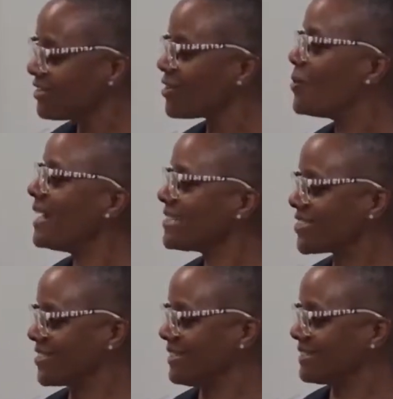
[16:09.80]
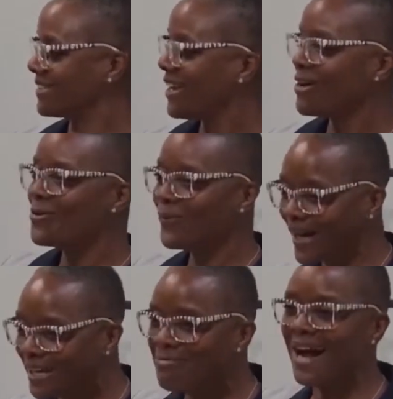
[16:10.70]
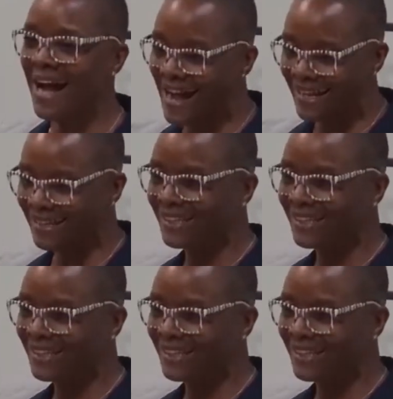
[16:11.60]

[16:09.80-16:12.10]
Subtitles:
question, what am I